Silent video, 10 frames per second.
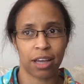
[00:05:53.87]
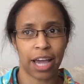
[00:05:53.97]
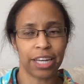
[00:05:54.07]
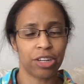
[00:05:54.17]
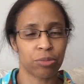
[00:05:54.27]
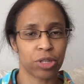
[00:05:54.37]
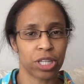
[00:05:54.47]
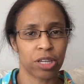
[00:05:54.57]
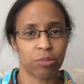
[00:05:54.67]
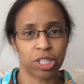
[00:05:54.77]
I ended up
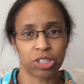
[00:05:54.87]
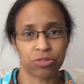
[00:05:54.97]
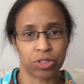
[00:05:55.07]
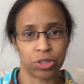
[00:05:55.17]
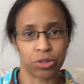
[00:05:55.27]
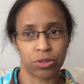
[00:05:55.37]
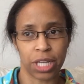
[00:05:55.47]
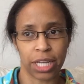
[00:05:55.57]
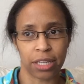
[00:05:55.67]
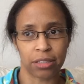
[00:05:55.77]
cooking a bunch of food,
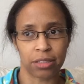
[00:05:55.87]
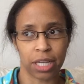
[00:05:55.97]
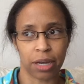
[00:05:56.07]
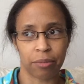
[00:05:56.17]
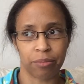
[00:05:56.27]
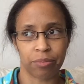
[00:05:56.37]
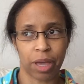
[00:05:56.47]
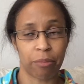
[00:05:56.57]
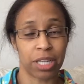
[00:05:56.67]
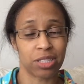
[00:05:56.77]
and
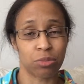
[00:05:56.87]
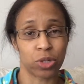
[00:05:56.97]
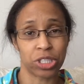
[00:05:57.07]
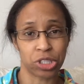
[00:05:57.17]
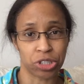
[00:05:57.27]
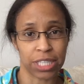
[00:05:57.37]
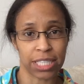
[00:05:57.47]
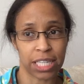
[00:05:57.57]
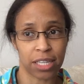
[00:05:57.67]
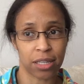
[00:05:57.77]
I made some oyster
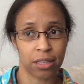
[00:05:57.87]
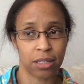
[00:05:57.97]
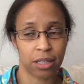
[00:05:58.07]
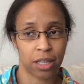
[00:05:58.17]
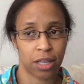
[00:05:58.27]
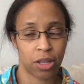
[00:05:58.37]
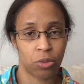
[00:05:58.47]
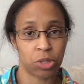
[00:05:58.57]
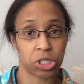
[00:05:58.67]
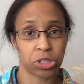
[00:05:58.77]
dressing,
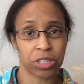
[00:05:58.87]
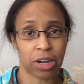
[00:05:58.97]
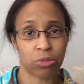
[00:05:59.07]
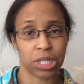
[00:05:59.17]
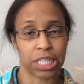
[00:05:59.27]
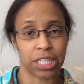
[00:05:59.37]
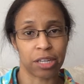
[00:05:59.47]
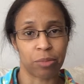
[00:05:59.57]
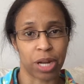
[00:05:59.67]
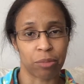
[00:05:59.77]
which turned out really
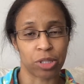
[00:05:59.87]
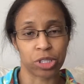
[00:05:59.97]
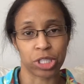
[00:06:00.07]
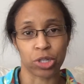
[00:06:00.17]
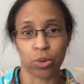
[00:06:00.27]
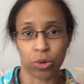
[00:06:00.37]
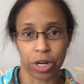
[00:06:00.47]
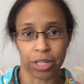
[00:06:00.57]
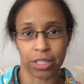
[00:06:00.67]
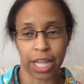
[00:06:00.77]
good, but I'm allergic to
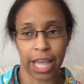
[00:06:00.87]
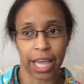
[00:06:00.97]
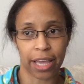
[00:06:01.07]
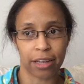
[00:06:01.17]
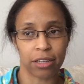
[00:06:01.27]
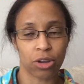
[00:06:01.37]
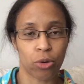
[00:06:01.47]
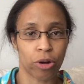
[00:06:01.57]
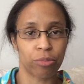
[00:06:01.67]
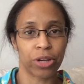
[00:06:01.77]
corn, and
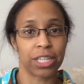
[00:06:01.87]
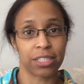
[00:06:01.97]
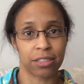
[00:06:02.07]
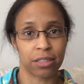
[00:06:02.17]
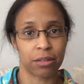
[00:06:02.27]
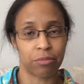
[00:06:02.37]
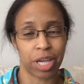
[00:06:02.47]
cornbread is the